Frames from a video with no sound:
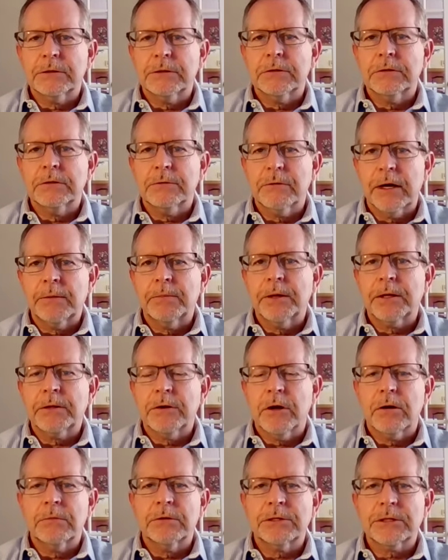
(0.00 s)
to Greg
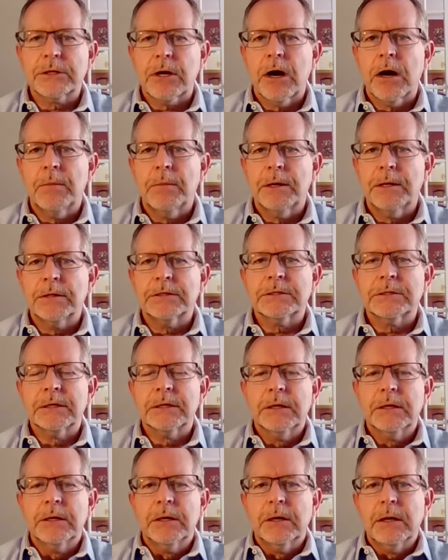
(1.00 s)
McDermott's
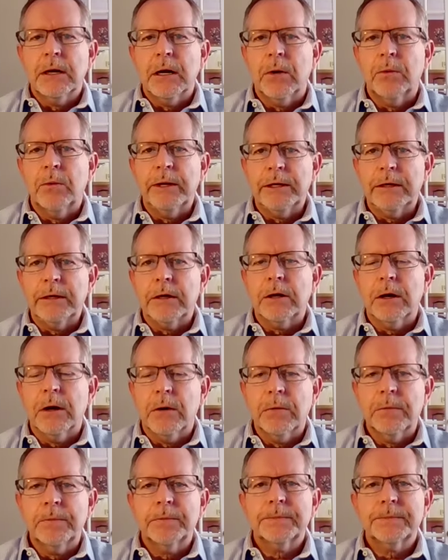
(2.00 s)
comments a week
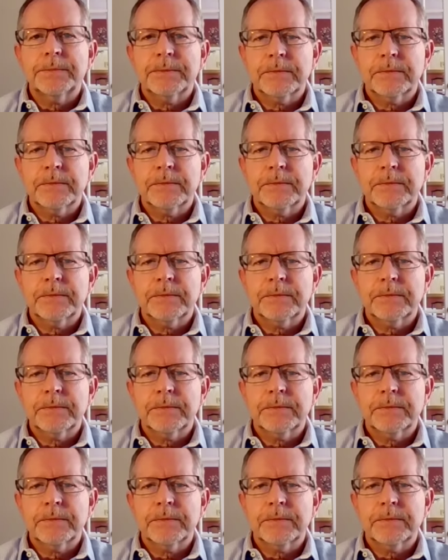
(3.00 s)
ago.